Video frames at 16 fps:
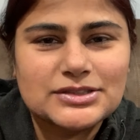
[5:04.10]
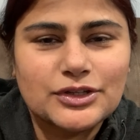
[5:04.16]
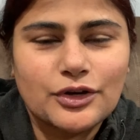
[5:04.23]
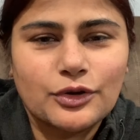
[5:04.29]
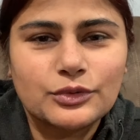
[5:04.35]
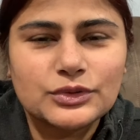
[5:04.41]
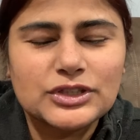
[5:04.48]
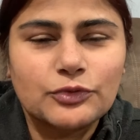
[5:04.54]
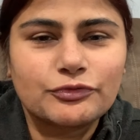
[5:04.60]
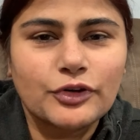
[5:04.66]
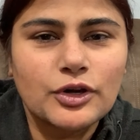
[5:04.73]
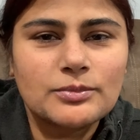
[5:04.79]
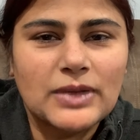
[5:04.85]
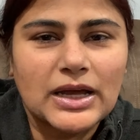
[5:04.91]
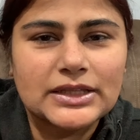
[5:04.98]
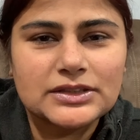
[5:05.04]
you know the full
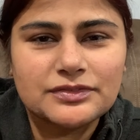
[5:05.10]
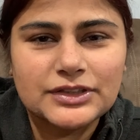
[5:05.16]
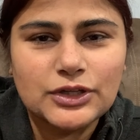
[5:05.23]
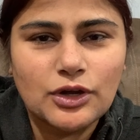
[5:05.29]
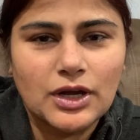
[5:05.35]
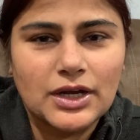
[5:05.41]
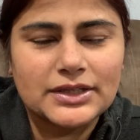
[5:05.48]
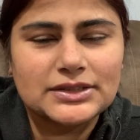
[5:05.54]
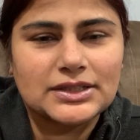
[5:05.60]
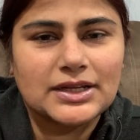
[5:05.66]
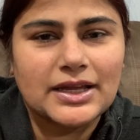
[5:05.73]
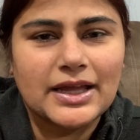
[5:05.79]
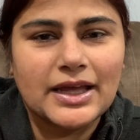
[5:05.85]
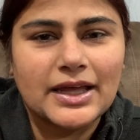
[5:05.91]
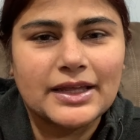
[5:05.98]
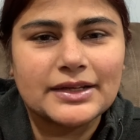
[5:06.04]
month we got
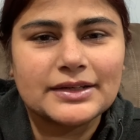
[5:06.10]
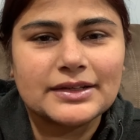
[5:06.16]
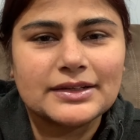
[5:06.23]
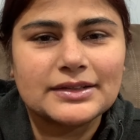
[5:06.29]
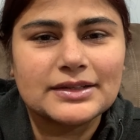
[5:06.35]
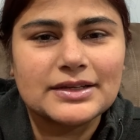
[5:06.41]
and